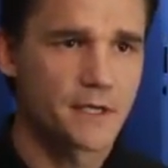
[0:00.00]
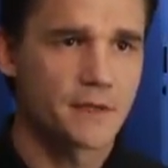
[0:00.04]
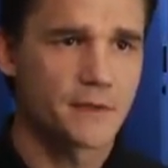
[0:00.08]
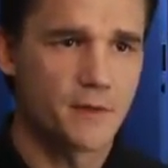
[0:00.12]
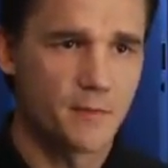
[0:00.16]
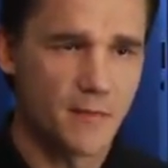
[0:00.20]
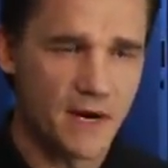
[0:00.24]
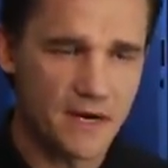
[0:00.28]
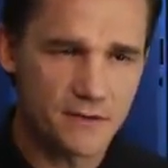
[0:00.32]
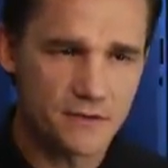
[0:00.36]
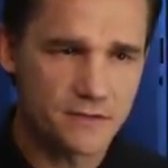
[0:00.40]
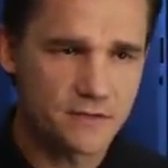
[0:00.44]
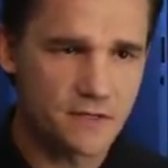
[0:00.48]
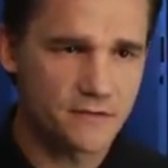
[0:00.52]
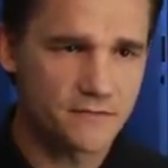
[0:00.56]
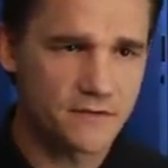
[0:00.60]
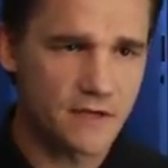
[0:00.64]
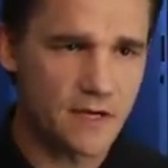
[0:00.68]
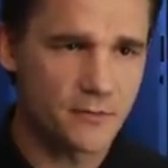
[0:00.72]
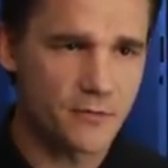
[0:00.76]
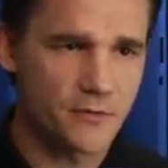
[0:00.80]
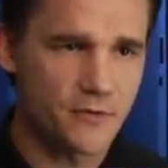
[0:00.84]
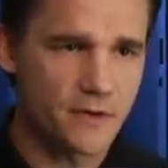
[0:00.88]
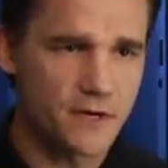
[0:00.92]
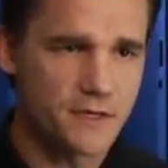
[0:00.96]
The Microsoft
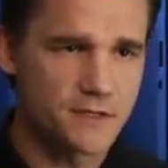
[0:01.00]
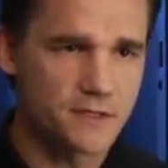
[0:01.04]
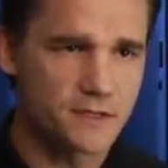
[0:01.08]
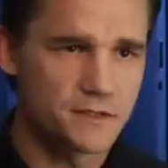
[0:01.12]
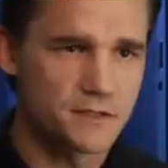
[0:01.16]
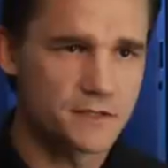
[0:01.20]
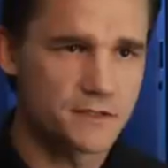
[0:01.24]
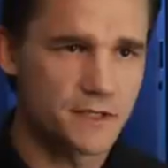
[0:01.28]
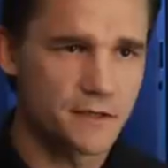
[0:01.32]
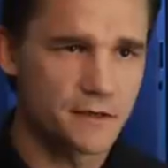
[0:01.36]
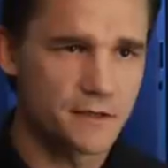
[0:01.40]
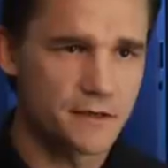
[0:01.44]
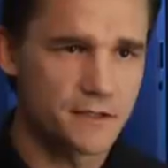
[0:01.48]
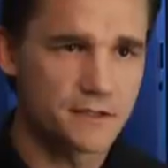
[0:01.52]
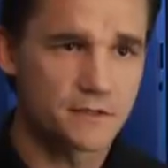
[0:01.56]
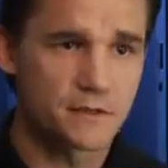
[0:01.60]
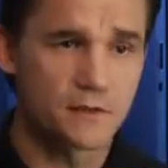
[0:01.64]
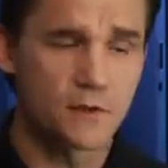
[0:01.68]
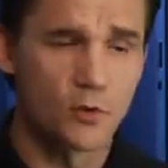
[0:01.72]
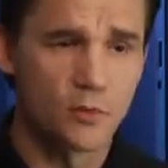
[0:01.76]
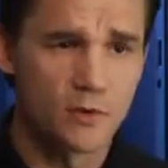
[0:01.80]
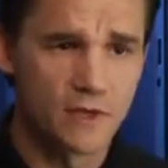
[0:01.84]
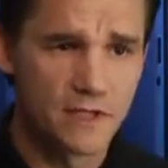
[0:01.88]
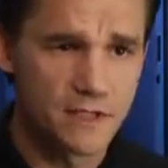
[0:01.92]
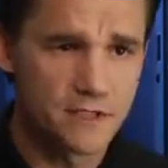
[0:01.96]
Operations Center is
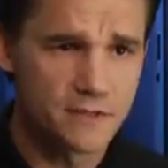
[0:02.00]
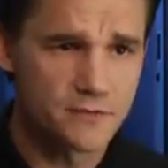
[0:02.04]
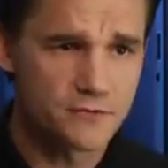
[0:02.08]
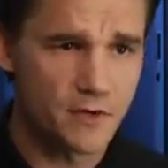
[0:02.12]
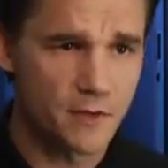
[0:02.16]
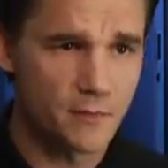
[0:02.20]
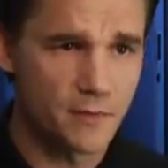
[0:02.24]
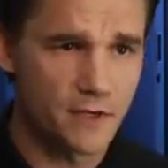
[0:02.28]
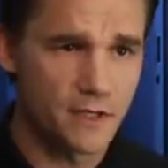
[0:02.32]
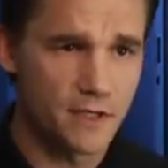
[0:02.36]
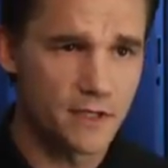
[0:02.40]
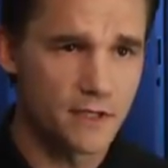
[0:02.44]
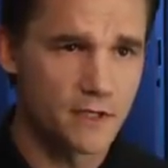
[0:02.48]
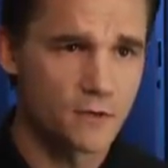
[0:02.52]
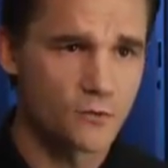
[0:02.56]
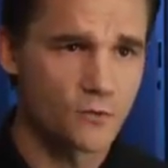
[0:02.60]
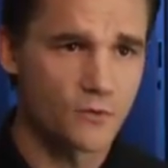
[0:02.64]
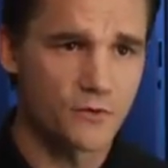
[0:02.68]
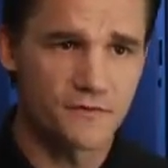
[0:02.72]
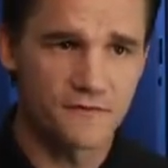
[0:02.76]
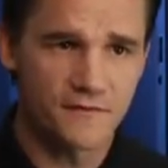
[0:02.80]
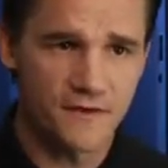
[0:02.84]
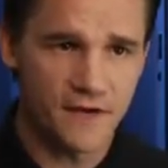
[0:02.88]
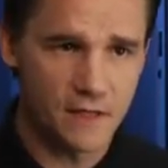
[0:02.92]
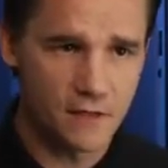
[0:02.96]
globally distributed
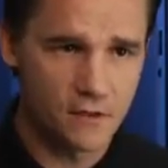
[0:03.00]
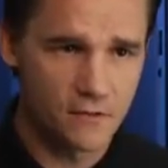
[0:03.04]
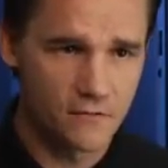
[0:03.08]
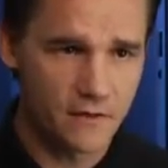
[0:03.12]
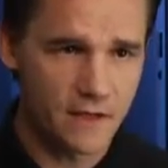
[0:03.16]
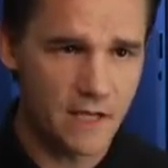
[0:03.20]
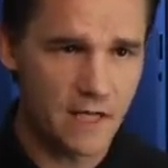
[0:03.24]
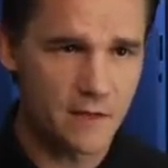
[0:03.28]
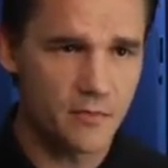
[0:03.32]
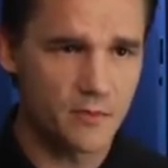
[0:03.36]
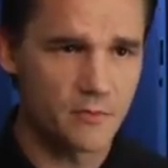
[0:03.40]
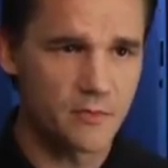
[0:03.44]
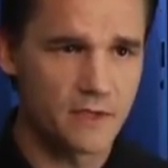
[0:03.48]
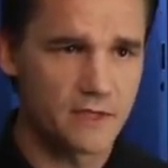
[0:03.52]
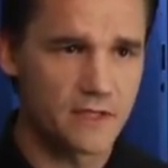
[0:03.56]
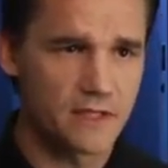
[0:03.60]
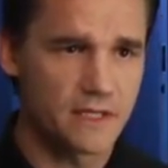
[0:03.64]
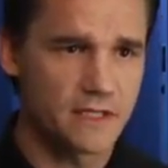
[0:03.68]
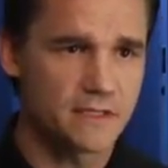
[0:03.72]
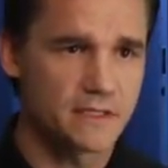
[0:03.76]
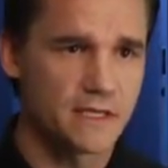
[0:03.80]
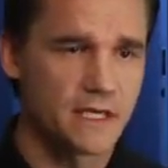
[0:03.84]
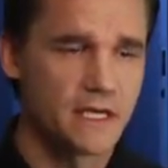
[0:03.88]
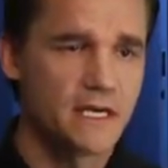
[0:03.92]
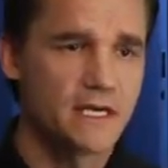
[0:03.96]
with failover
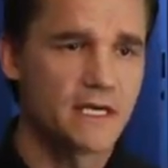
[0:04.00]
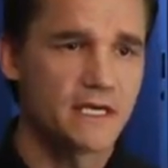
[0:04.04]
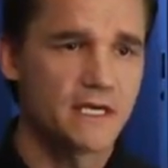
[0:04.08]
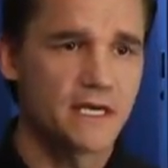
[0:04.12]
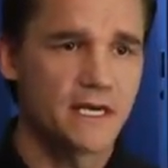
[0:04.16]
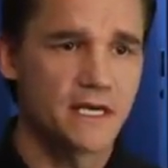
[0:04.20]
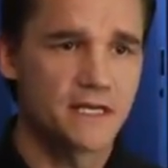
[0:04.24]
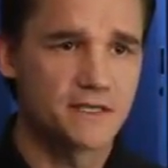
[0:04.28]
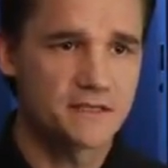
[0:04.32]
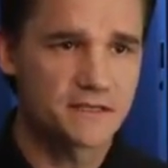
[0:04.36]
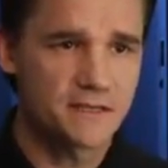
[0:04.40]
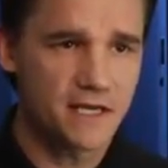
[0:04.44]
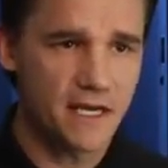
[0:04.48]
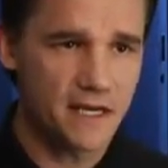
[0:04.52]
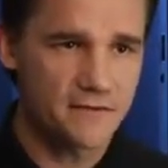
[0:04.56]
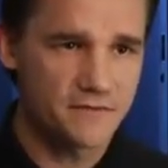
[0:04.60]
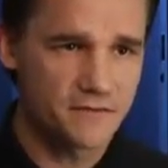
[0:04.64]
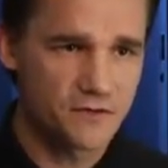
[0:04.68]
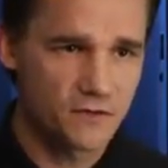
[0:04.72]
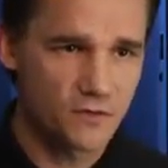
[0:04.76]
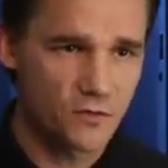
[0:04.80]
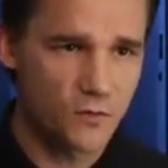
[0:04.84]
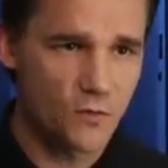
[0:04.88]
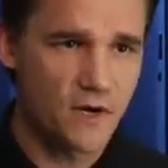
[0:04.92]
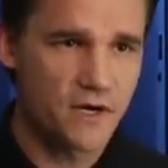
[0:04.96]
capabilities. It's
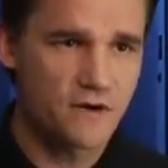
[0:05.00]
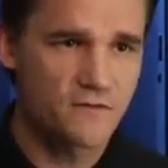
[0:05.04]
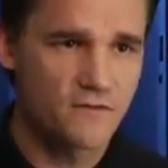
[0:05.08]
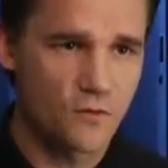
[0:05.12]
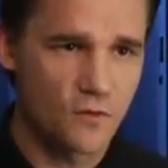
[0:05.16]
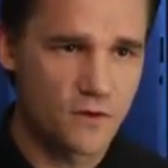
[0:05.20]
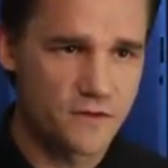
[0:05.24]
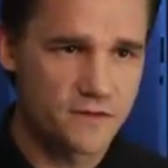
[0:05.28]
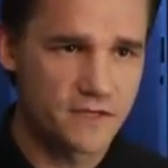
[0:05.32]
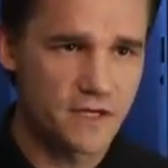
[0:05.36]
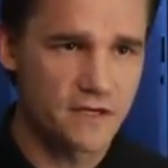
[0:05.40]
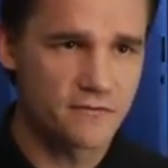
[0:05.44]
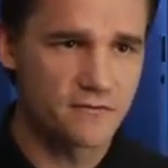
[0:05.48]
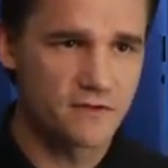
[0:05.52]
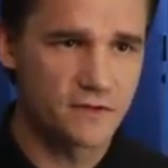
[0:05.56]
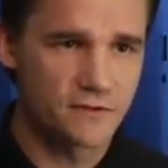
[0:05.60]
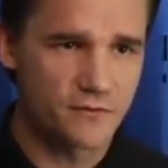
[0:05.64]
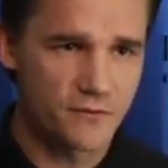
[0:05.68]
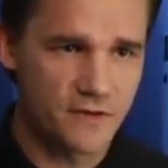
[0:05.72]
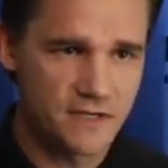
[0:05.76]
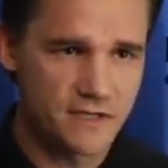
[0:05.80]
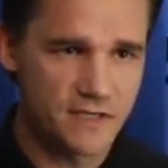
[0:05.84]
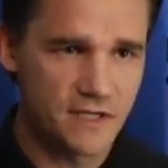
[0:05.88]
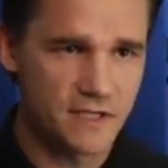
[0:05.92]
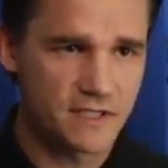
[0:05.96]
staffed 24 7,
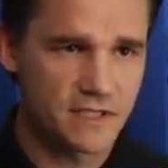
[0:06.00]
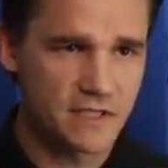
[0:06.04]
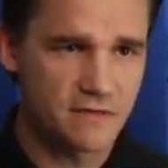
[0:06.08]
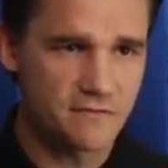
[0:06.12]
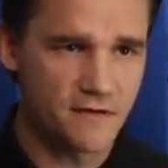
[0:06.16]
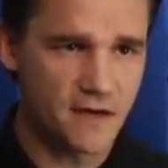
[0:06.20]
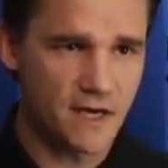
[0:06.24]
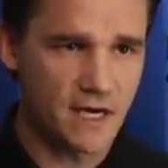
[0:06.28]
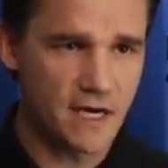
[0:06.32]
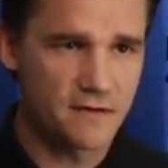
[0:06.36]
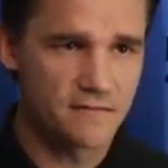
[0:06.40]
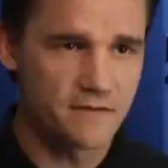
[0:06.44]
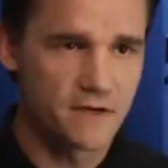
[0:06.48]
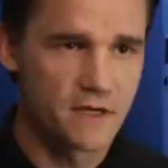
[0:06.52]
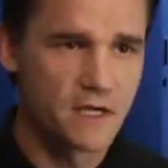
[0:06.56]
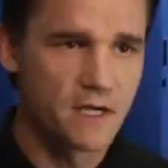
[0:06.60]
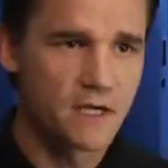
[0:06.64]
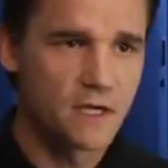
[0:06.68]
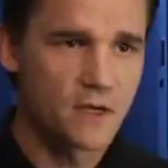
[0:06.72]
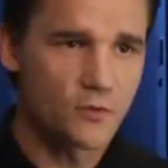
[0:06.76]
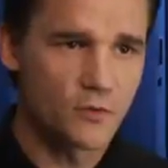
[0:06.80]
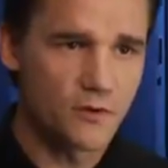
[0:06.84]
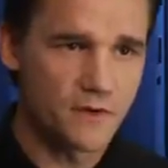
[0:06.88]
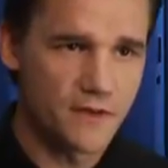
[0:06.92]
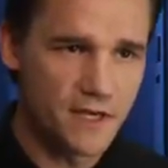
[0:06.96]
365
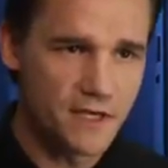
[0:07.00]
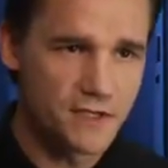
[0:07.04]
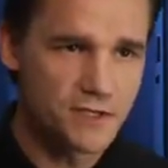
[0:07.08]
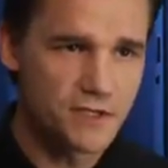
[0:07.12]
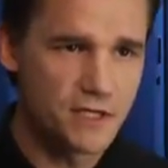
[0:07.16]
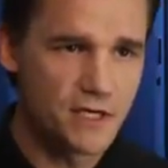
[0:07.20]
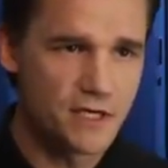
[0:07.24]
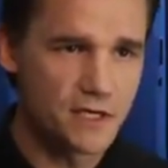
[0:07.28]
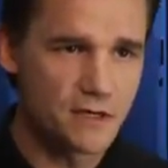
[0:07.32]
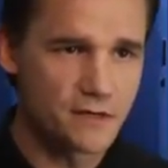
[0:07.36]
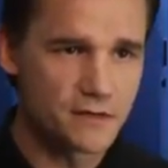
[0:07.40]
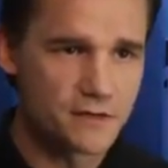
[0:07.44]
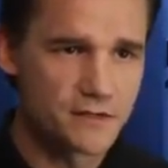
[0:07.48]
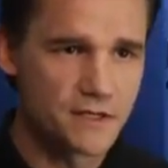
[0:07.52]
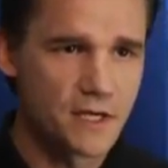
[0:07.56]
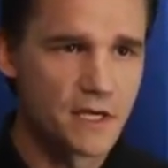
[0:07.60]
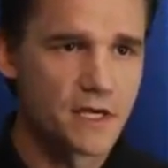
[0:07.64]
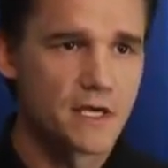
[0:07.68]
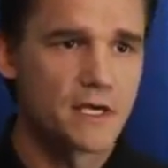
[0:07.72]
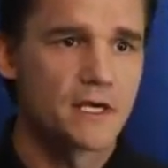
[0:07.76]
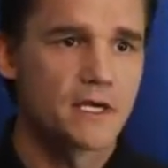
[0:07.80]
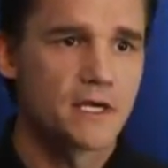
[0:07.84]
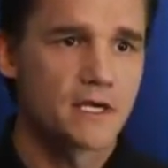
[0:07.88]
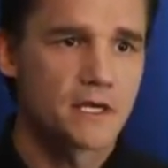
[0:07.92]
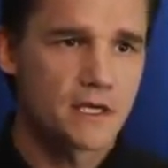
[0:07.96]
with engineers
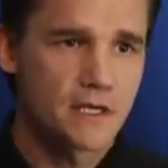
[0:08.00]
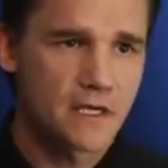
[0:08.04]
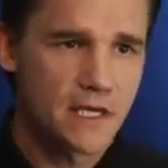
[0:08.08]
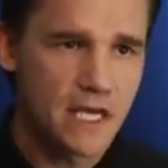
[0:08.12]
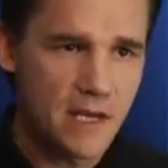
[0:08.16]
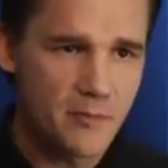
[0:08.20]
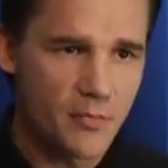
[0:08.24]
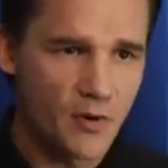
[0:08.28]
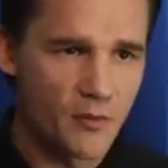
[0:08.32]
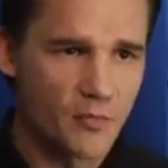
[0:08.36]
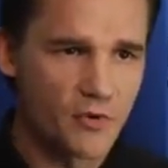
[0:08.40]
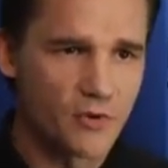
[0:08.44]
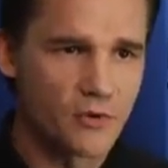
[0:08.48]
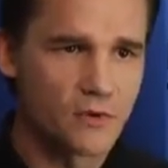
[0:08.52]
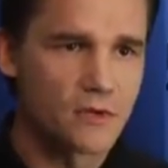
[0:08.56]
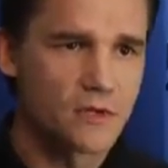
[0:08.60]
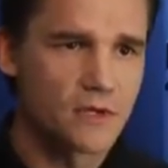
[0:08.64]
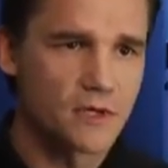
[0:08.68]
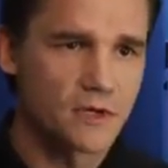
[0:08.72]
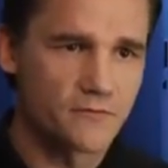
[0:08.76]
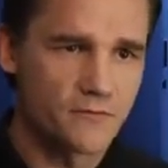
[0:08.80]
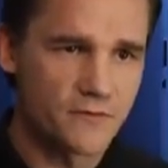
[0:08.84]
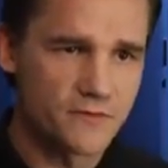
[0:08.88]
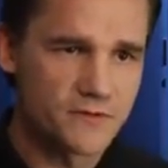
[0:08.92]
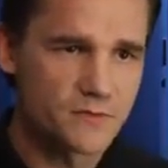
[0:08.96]
capable
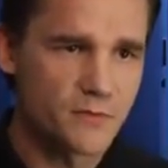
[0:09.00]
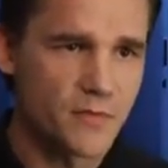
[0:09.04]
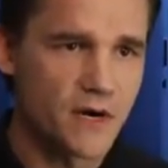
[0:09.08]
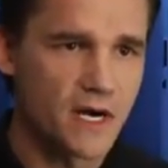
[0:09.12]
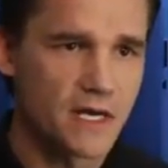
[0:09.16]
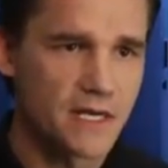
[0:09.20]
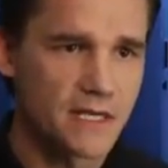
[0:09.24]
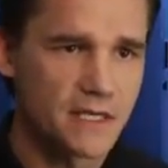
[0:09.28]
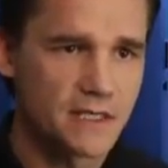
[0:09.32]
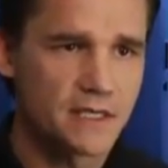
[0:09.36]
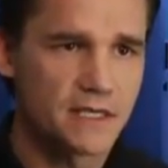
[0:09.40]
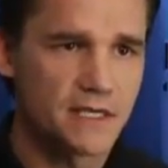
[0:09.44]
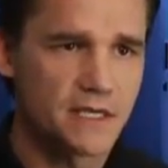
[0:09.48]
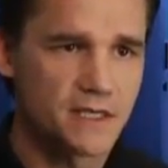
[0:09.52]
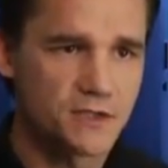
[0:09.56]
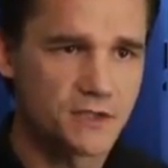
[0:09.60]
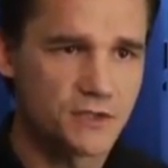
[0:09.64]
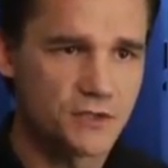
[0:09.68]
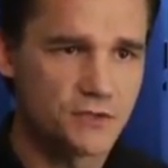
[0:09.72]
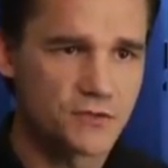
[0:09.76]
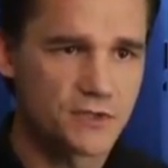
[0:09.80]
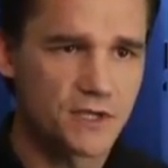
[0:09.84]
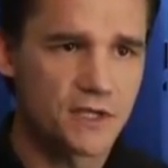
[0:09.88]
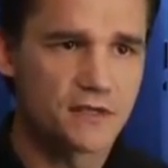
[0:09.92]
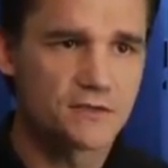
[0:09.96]
of responding to
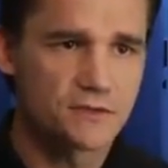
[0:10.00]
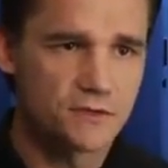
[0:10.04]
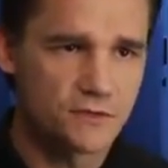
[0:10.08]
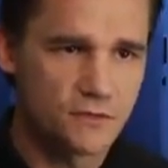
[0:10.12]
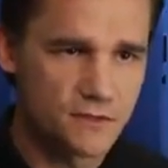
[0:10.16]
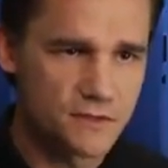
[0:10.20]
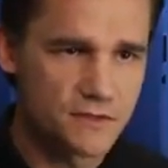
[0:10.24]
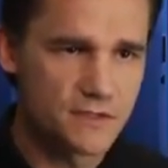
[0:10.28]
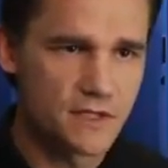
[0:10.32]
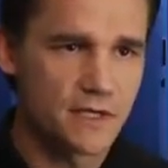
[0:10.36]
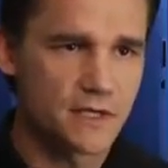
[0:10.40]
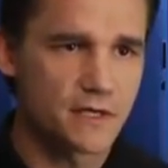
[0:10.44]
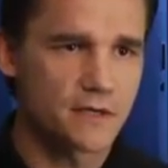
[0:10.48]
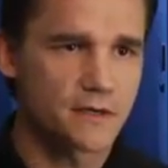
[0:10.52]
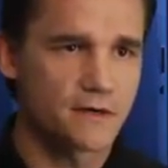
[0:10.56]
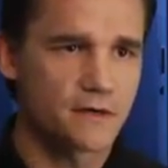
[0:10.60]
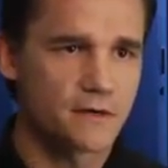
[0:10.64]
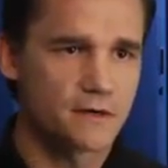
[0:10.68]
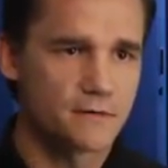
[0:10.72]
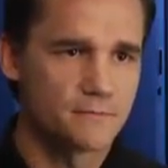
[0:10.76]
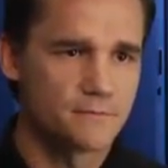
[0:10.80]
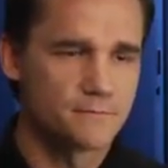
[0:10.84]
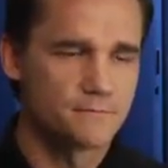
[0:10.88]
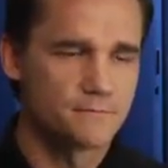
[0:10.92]
issues as soon as they occur.